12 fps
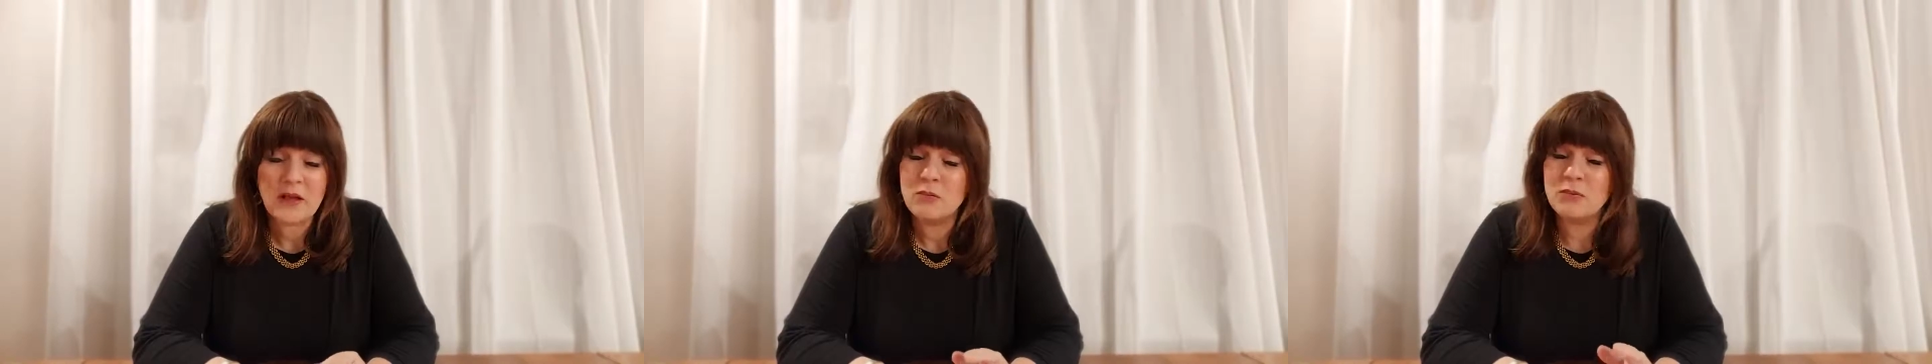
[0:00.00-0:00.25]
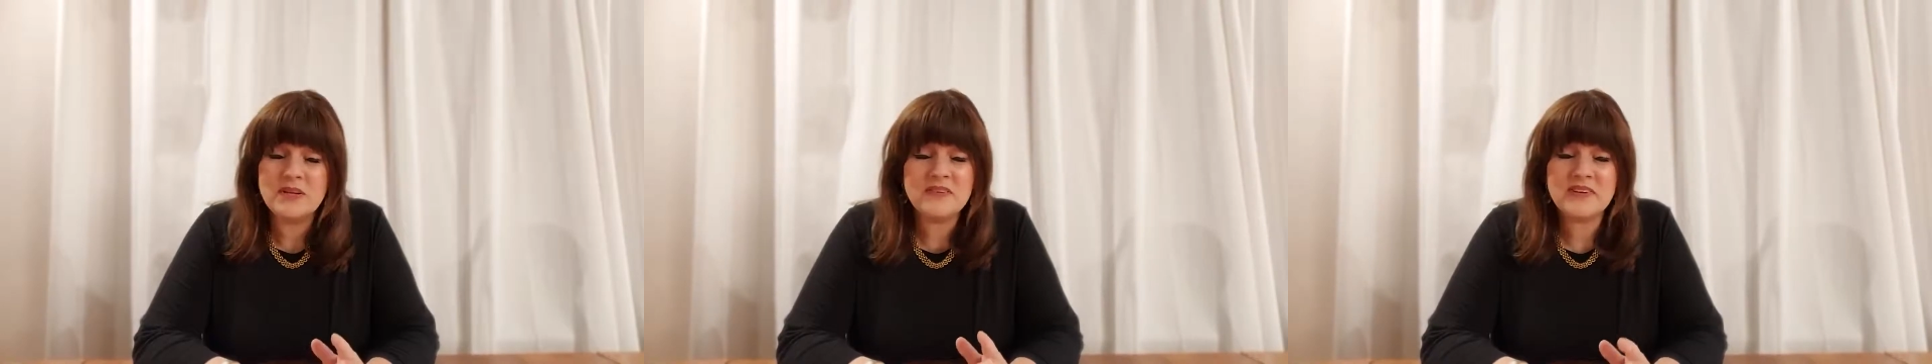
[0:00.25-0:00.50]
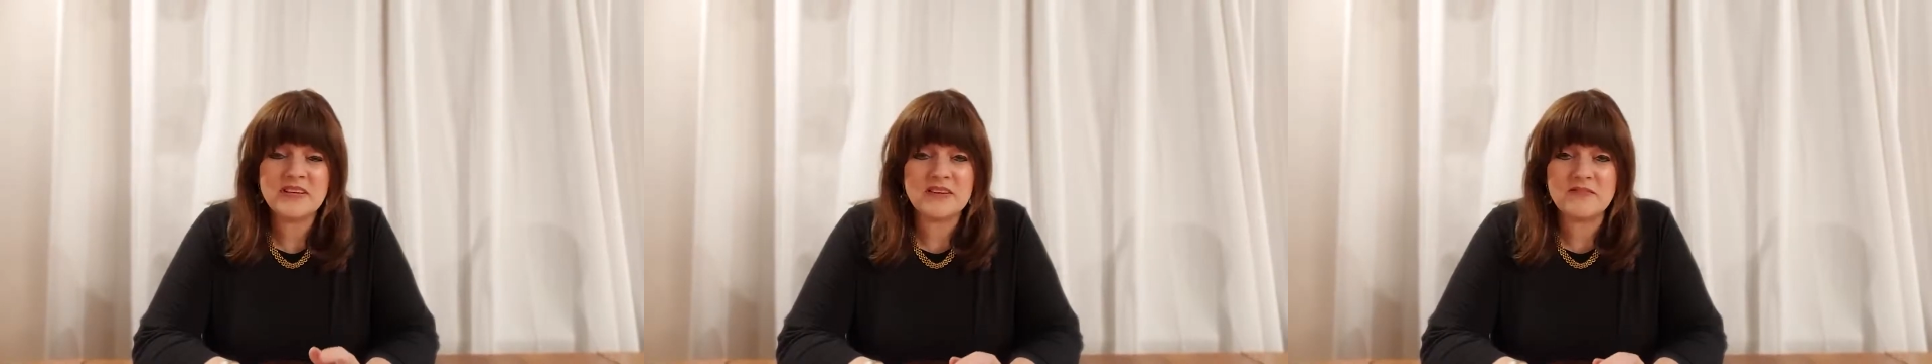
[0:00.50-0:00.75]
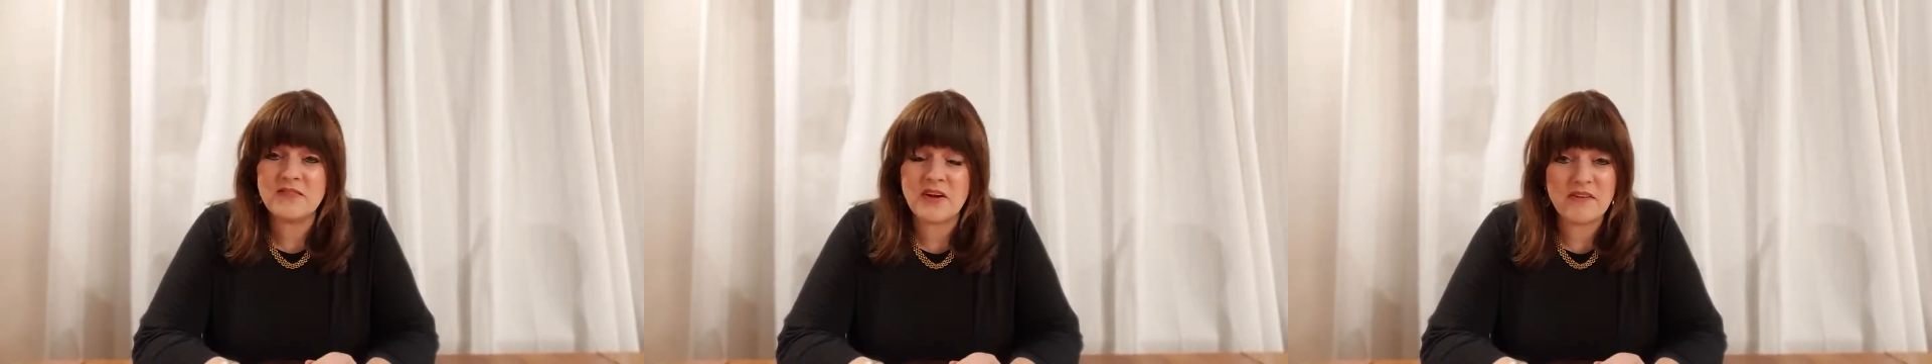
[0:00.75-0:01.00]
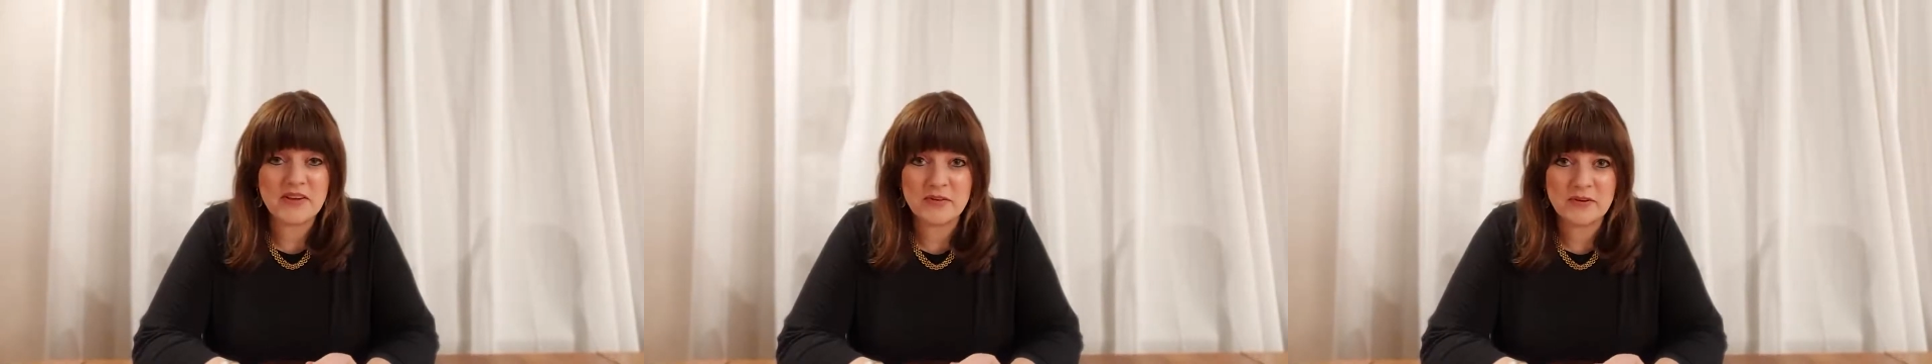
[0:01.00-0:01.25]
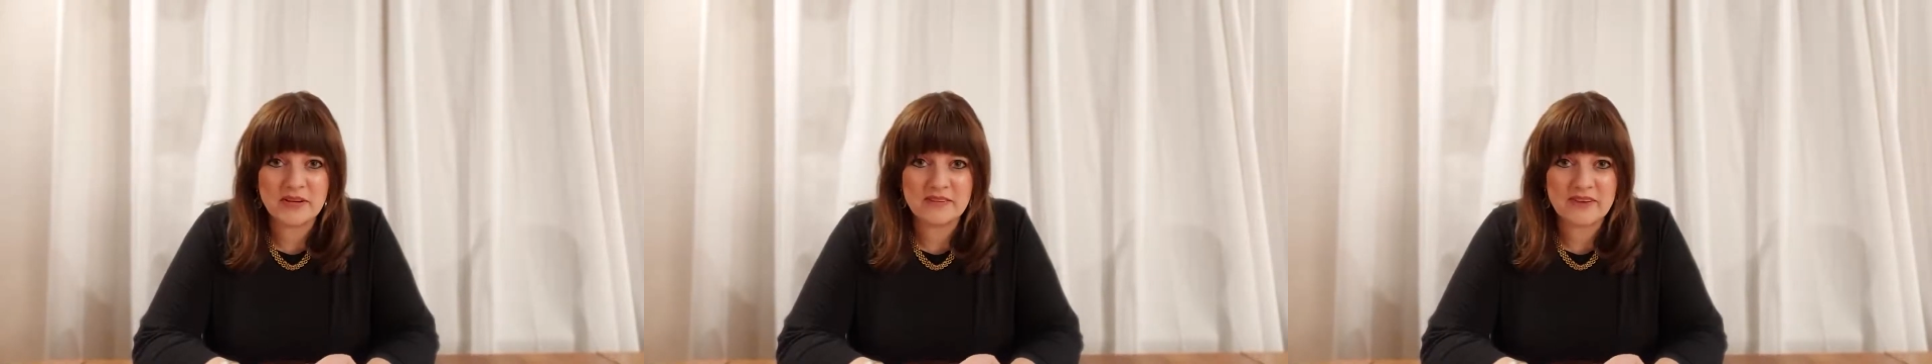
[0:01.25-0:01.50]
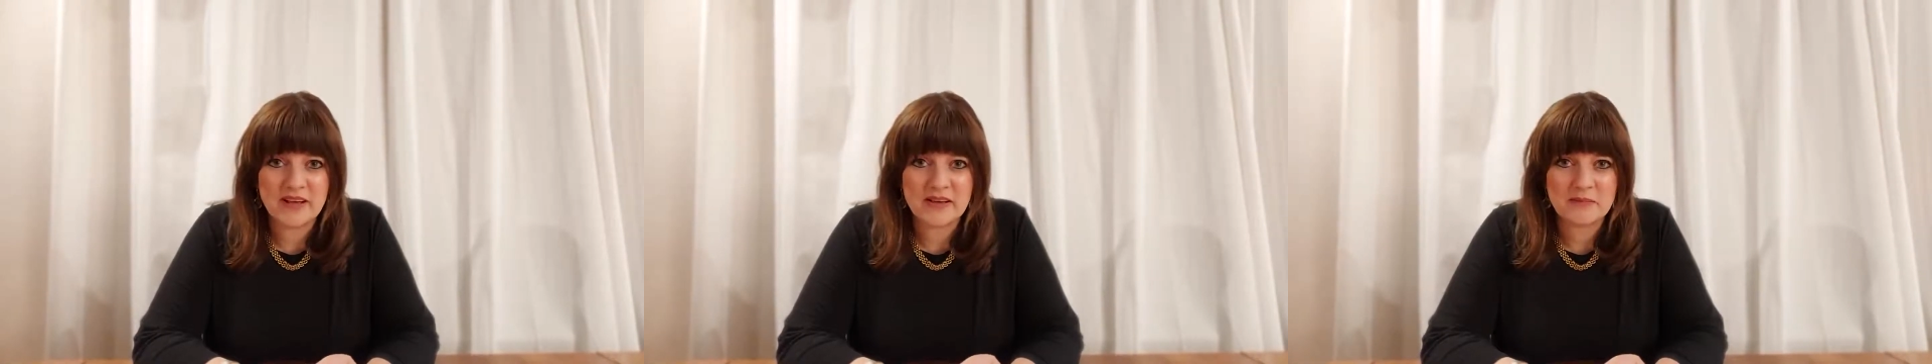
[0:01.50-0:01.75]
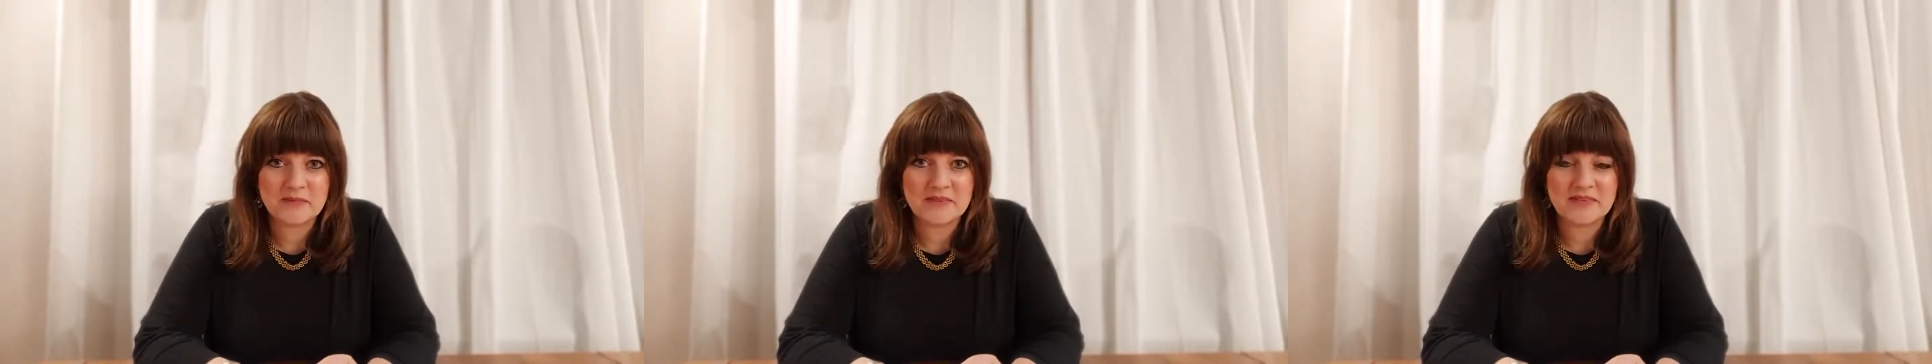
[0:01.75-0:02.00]
We're living in very unique
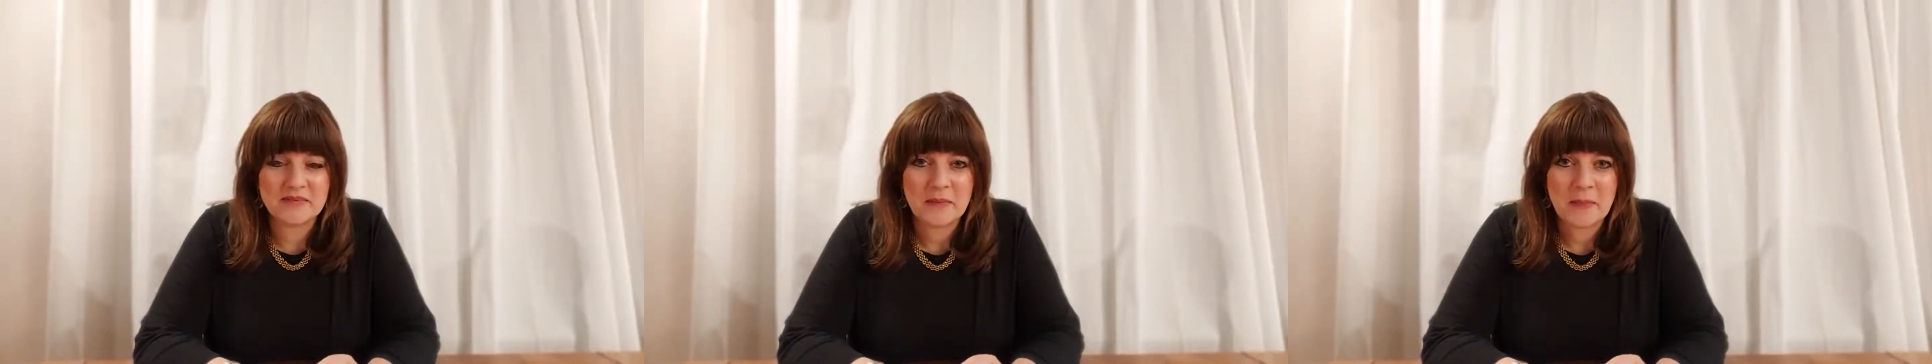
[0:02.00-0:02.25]
times.